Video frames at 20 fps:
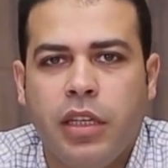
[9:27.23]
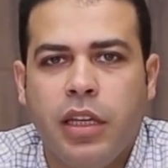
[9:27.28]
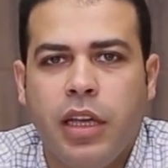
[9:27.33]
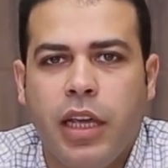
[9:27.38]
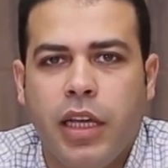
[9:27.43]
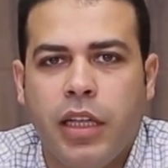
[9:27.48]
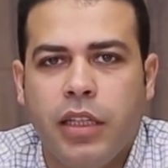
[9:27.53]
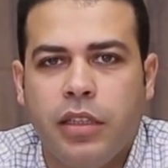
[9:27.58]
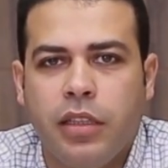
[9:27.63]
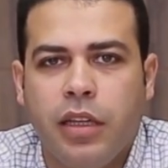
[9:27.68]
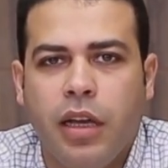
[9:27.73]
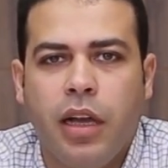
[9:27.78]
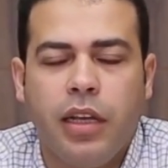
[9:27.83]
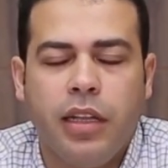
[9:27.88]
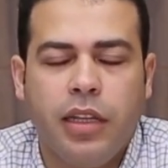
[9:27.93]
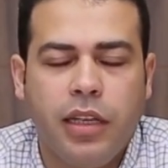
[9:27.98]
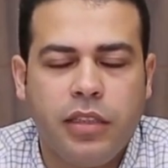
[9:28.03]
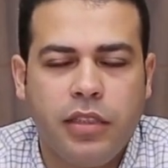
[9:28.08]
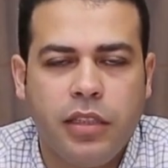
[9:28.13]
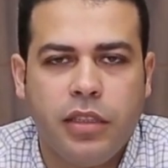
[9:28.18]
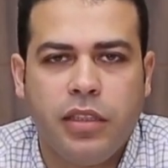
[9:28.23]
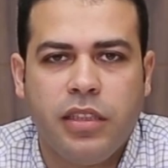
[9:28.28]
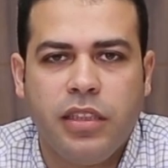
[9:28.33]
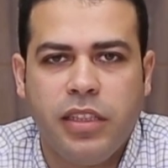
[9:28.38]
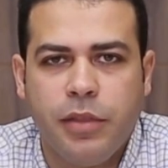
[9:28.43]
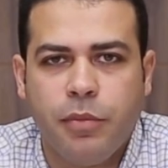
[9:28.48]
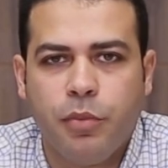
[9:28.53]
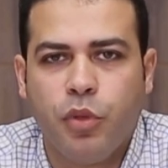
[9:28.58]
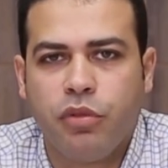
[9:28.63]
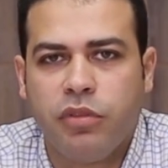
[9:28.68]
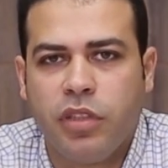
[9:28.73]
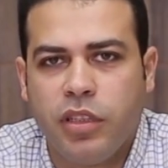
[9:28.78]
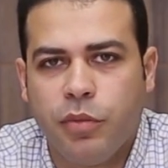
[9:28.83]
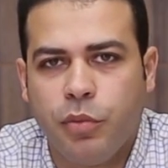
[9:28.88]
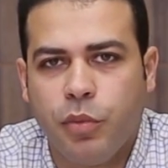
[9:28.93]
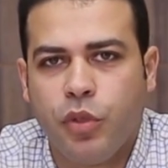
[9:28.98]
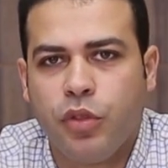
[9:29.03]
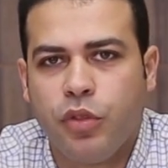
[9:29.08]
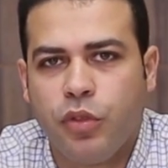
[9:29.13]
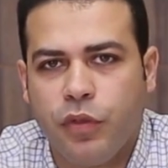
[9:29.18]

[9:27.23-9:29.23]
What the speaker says: and highlighted the important point